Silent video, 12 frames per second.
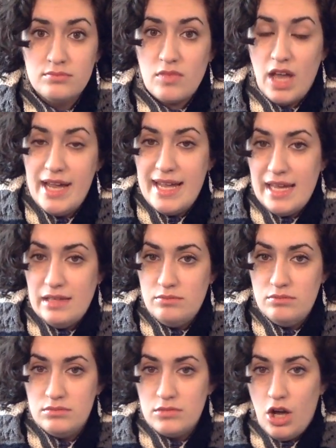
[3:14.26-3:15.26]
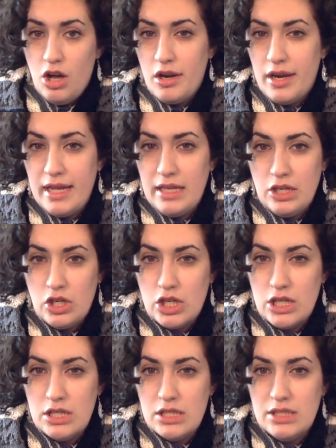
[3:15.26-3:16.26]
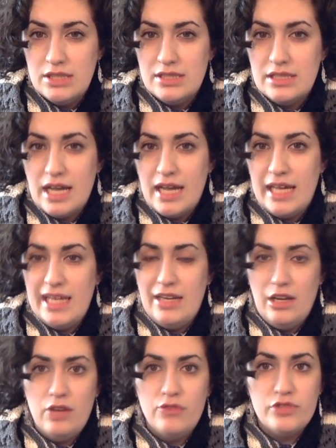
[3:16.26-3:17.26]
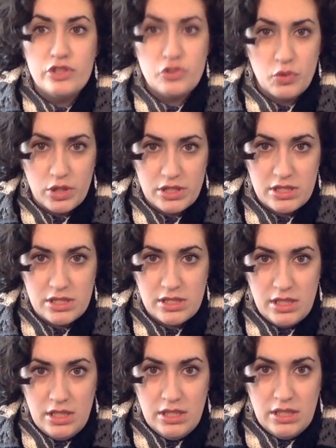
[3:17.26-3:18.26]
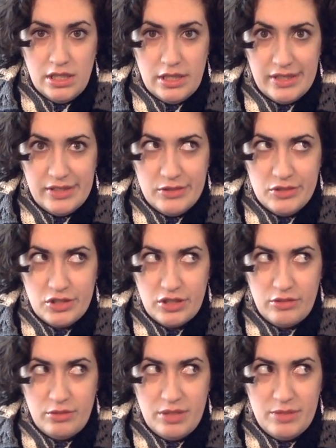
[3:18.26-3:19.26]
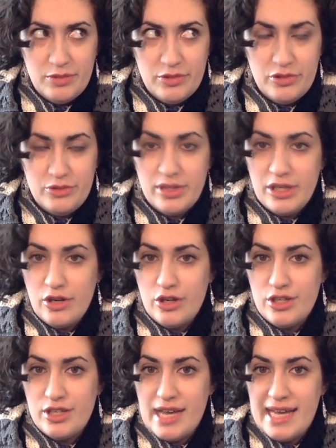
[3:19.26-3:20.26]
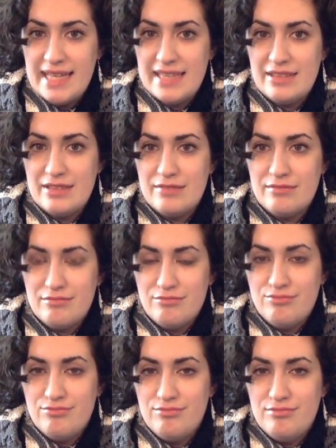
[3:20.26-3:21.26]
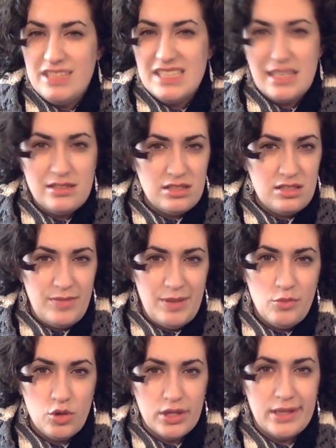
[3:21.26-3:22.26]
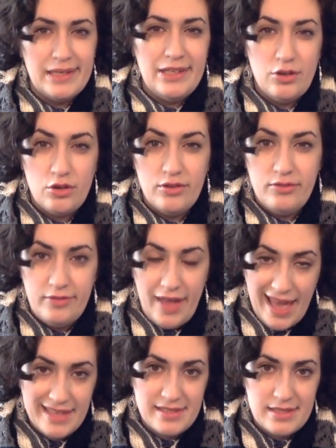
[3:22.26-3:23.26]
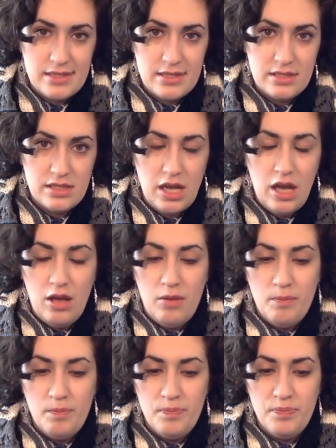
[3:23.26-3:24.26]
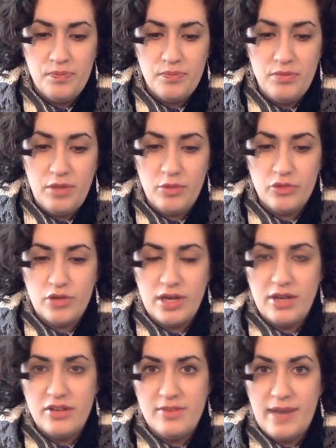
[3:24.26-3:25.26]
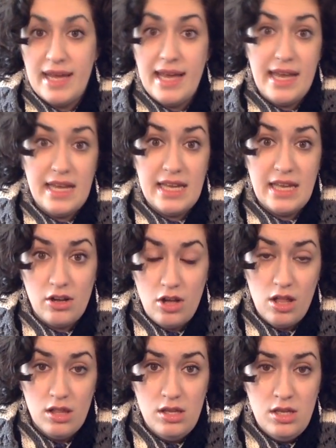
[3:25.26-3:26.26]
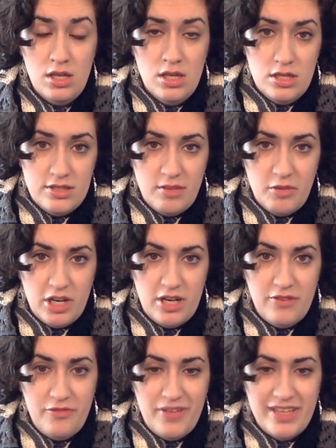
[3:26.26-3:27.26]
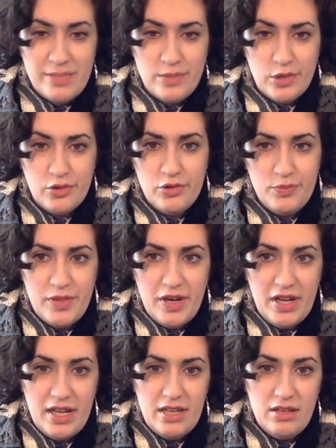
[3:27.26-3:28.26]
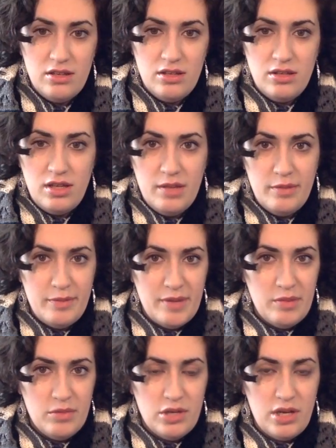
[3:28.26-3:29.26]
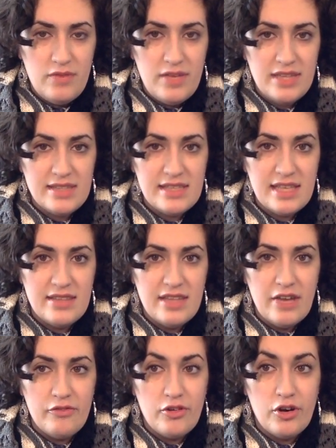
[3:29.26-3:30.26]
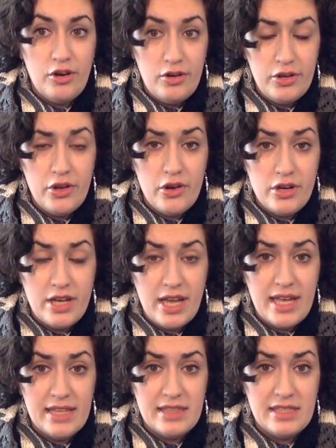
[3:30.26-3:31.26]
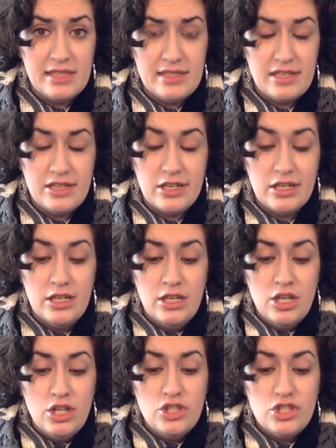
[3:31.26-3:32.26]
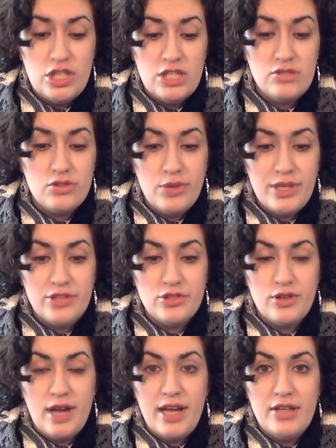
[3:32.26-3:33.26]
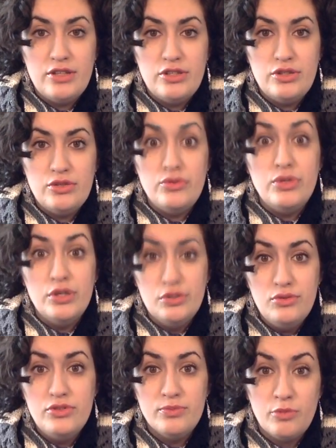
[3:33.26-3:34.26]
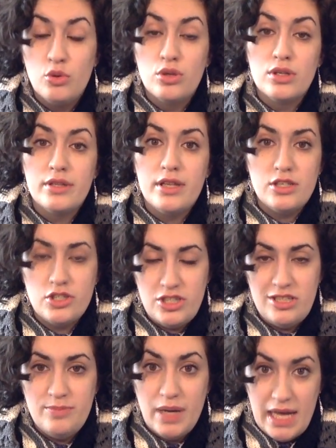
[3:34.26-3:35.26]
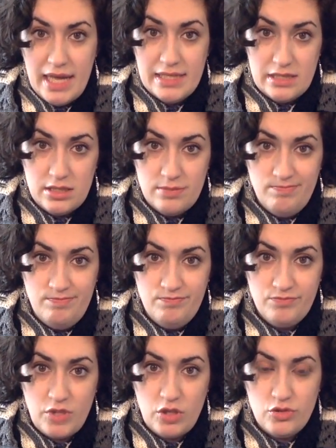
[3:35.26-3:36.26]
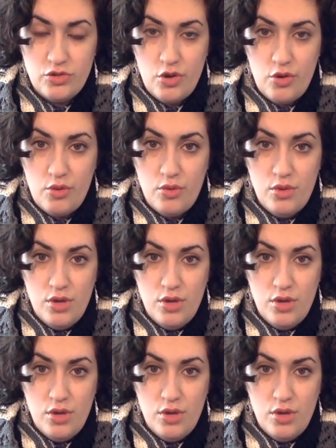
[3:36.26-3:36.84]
I am on a yarn diet of sorts. Uh, usually when people do a yarn diet, it sounds to me more like a yarn fast. Um, people try not to buy any at all. Someone in a Facebook group that I I'm a member of had said that for her yarn diet this year, she's going to try to use more than she buys. So